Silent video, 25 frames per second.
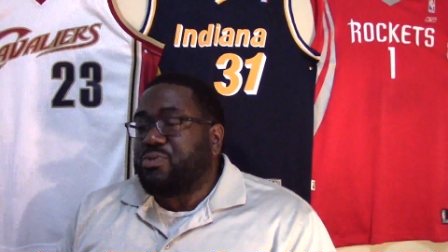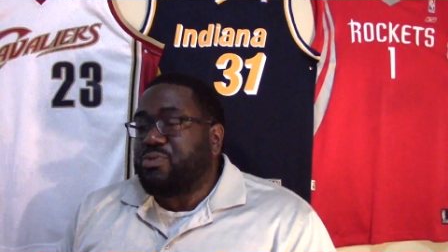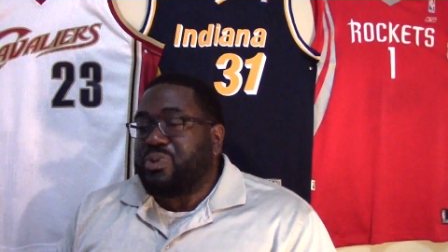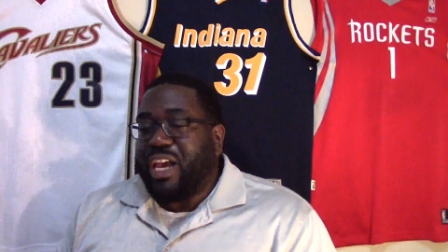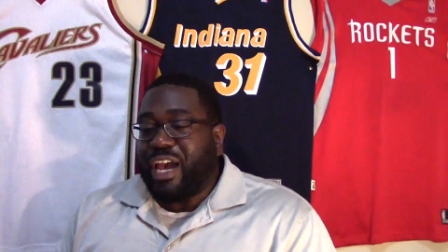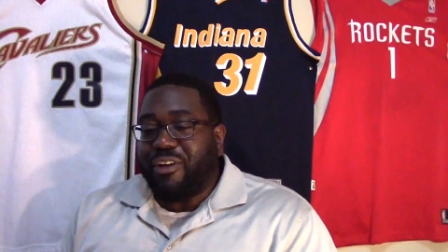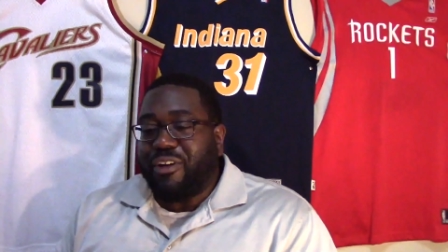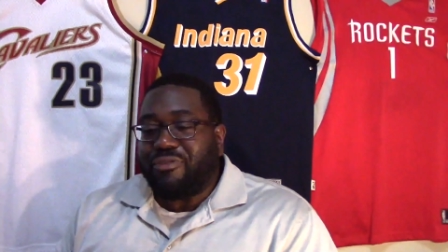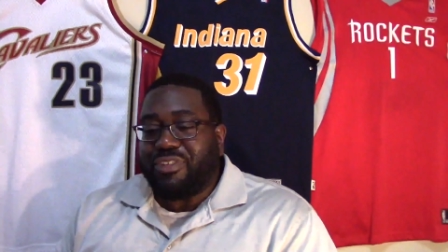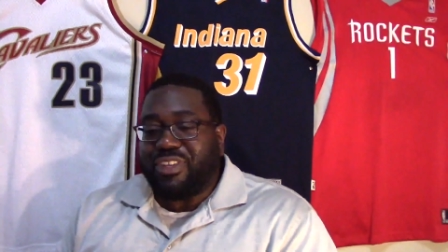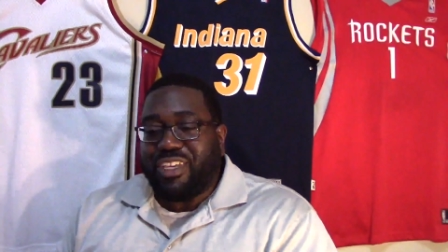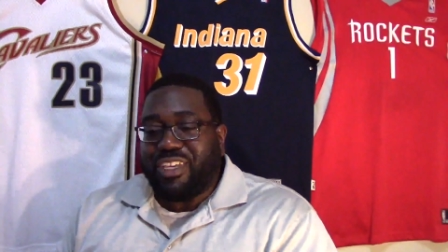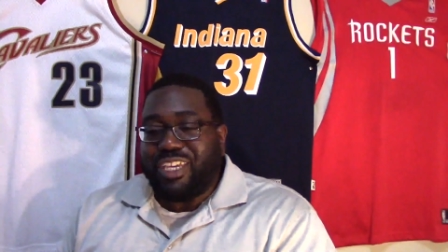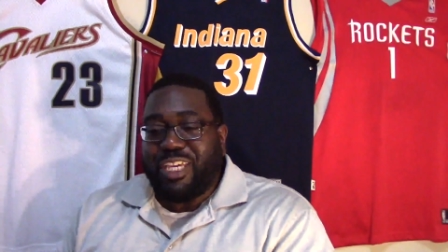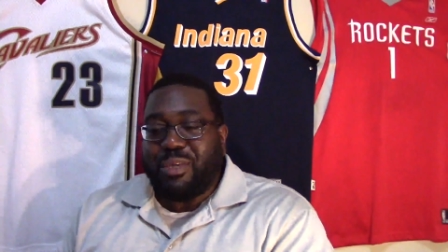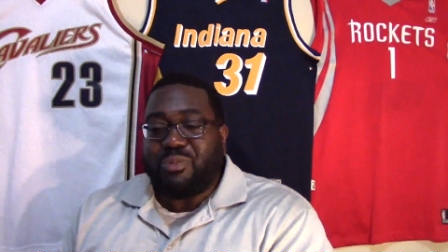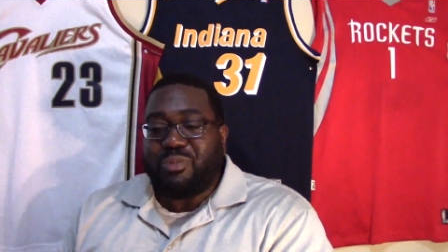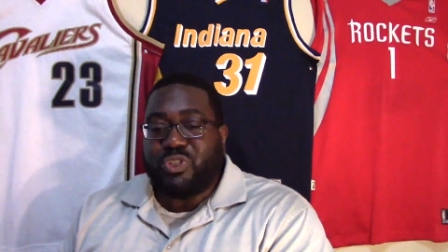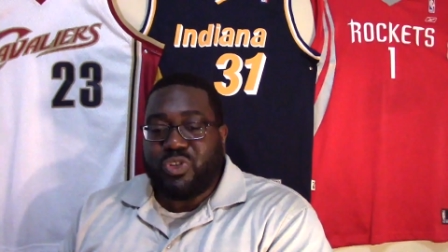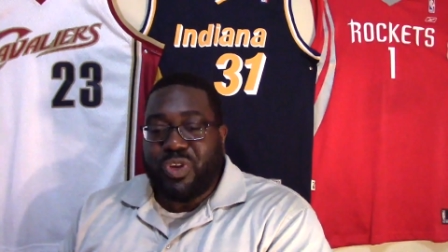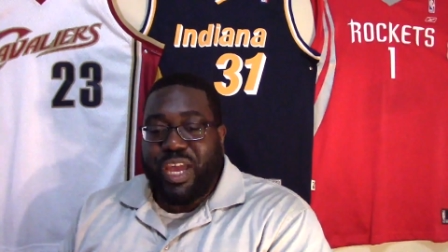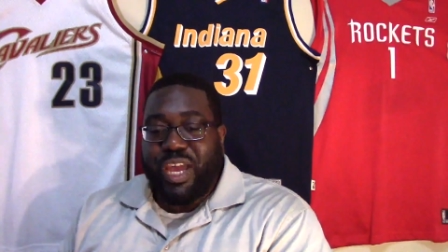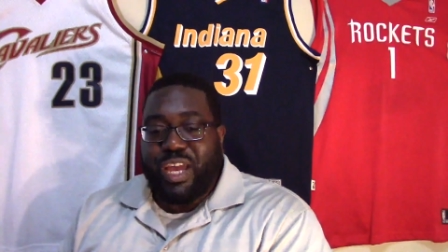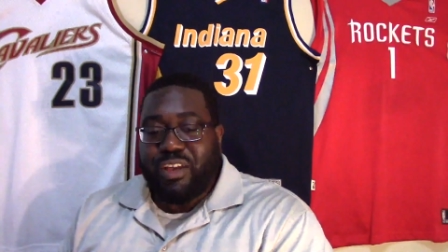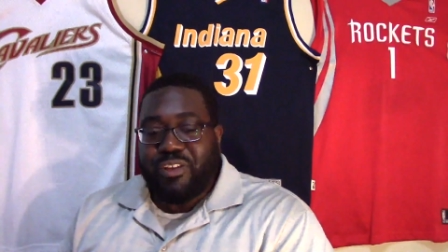have to keep
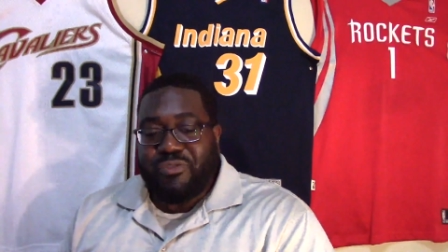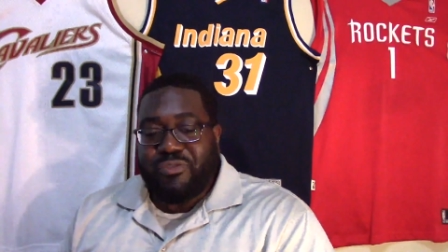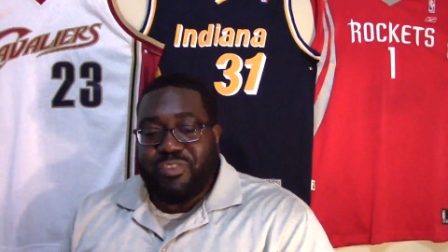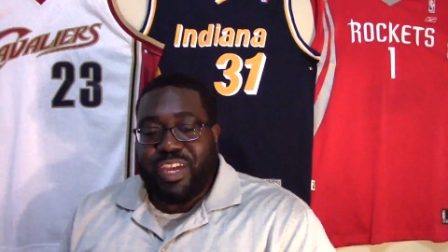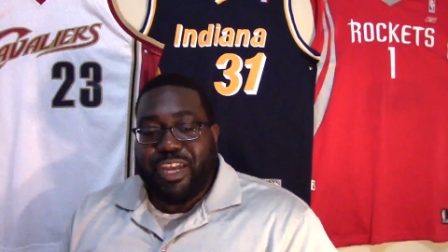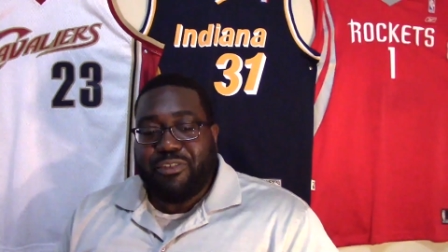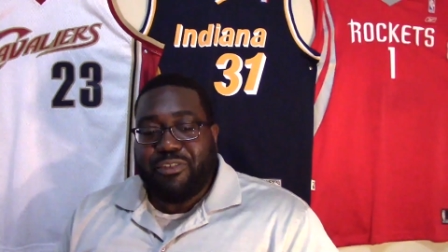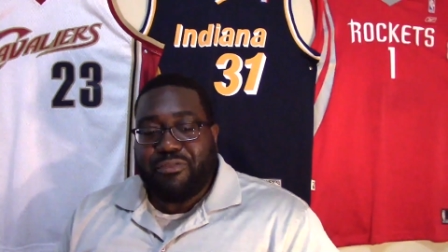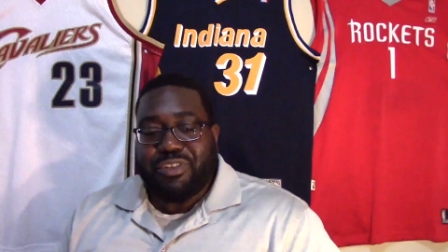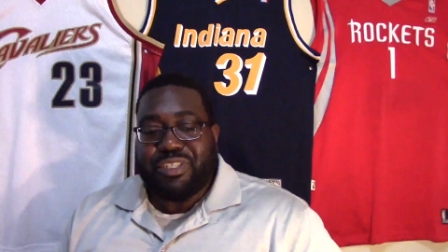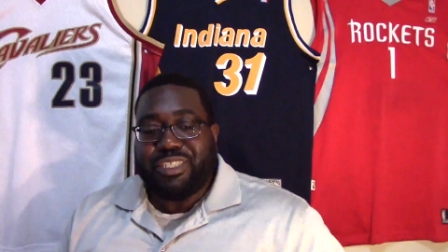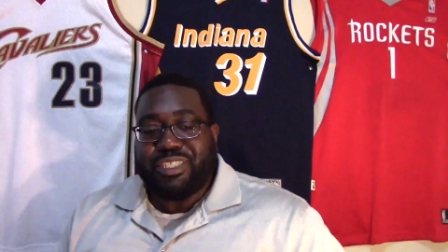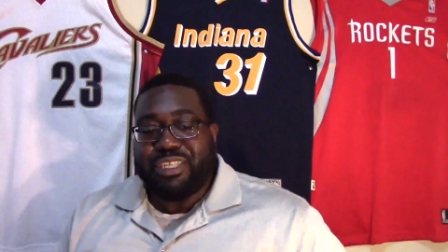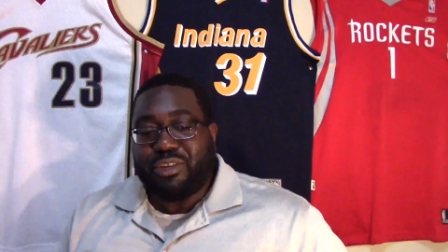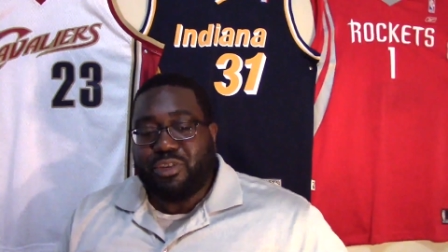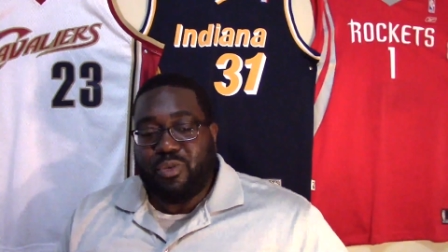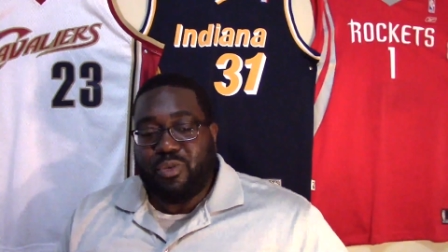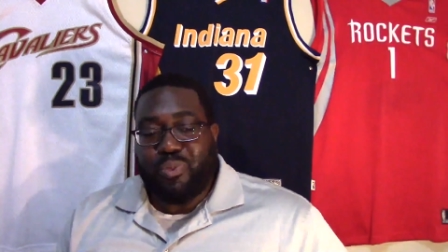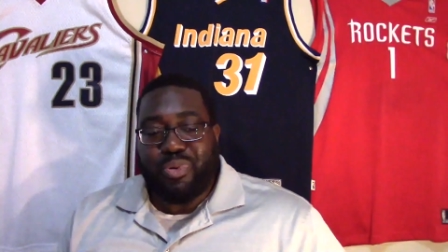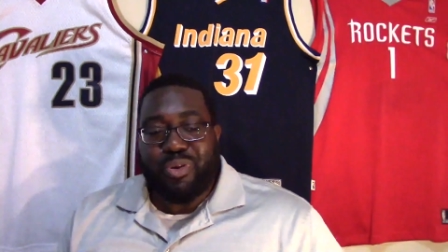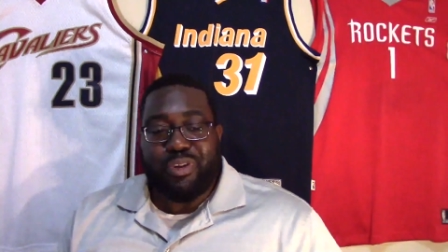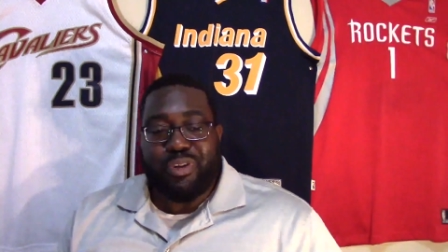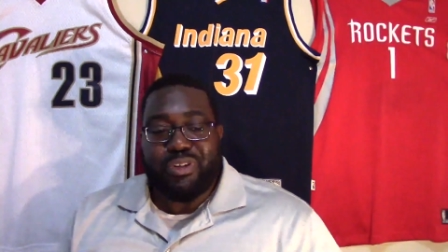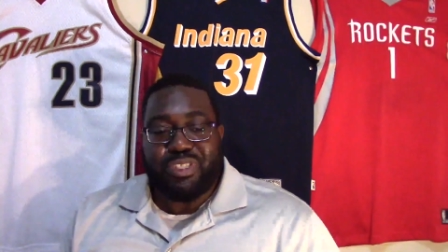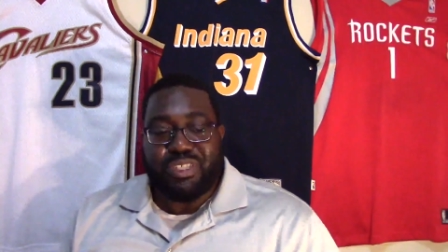track of every single
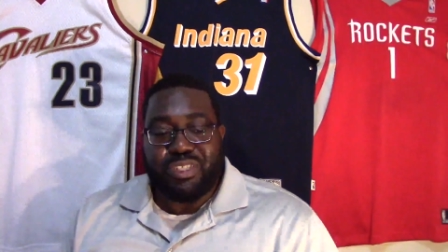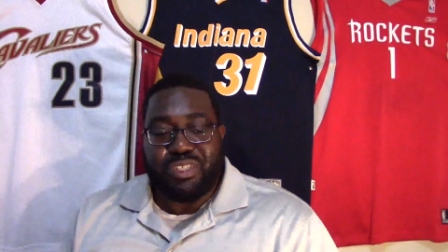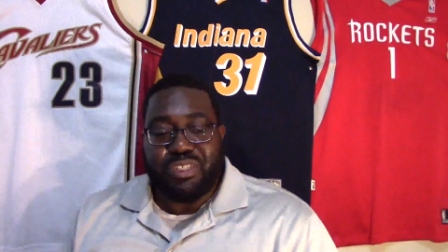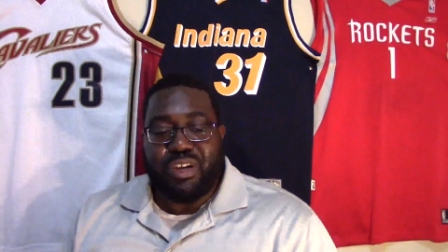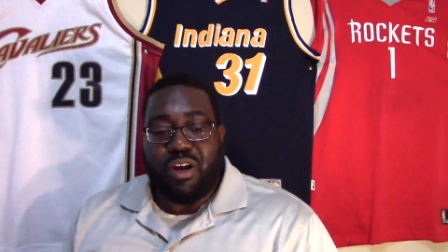person